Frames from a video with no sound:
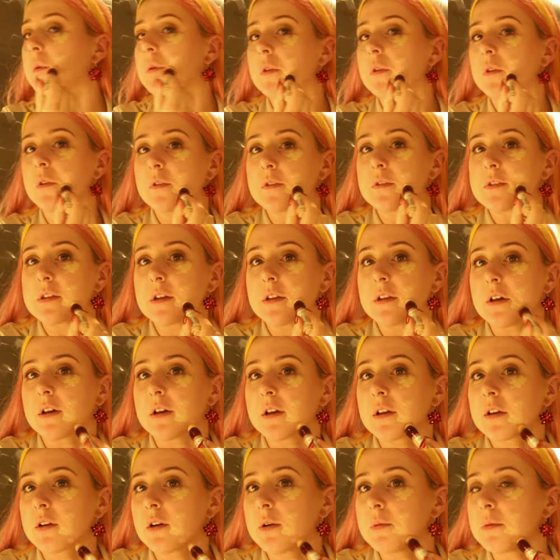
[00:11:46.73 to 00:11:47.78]
with concealer.
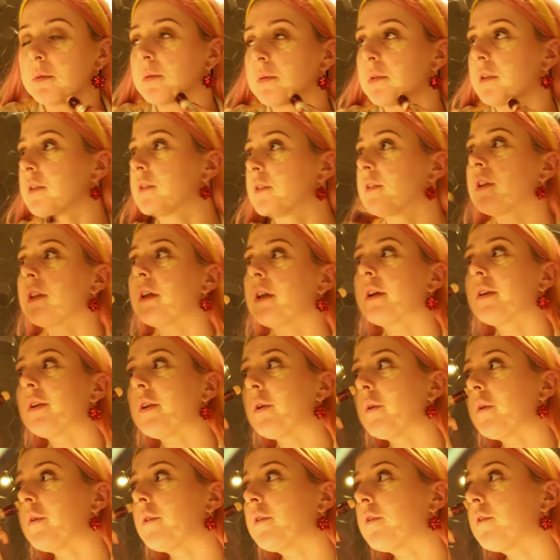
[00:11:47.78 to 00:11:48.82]
I can't be bothered to like
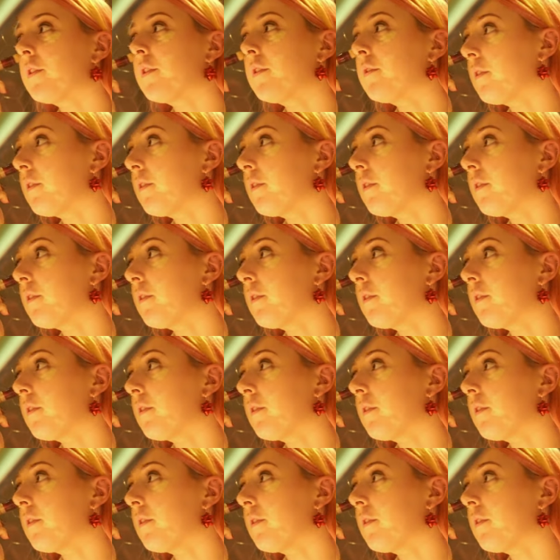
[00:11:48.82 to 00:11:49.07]
do a full